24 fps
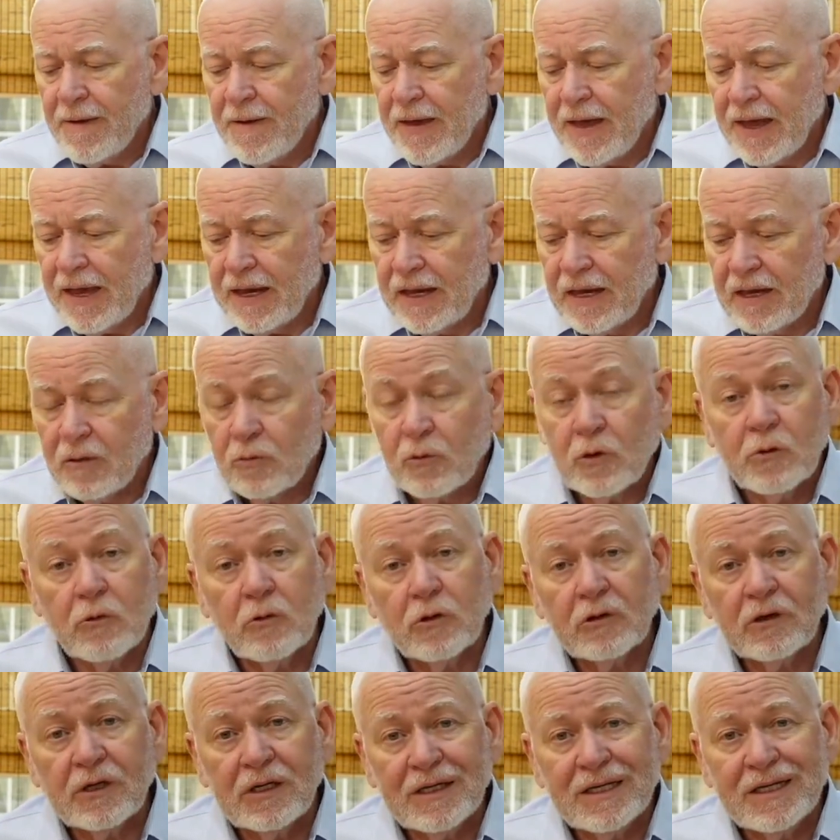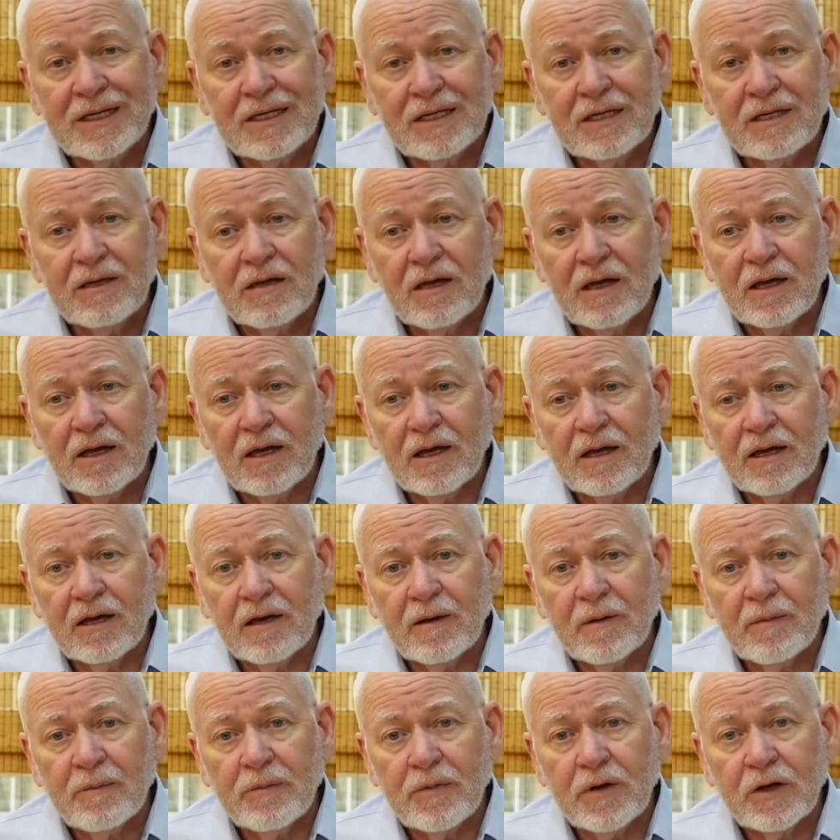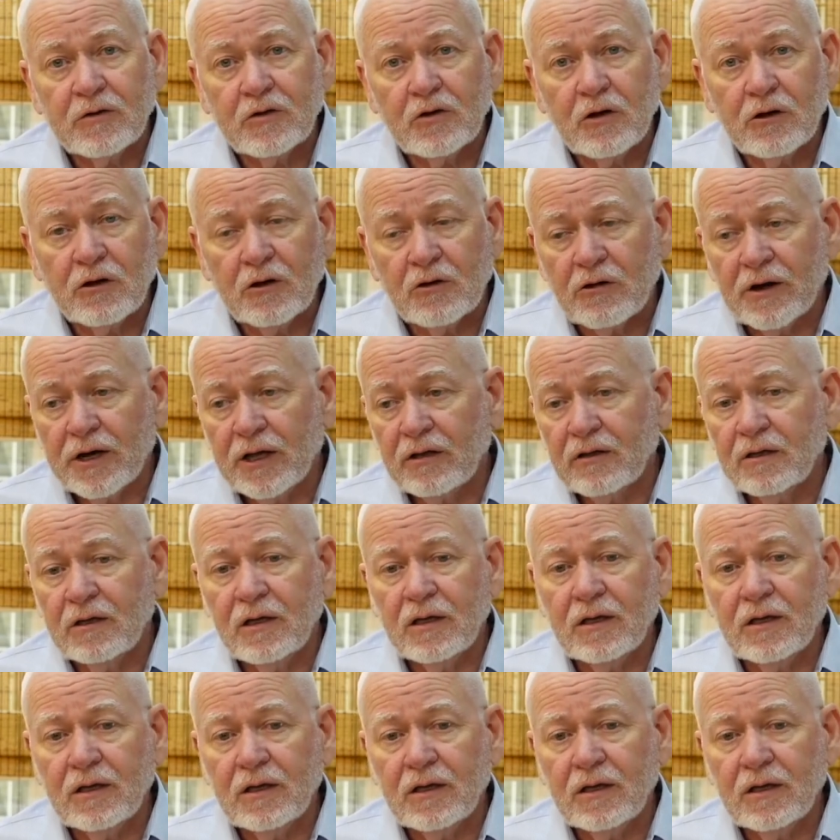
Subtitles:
and we really need a turnaround.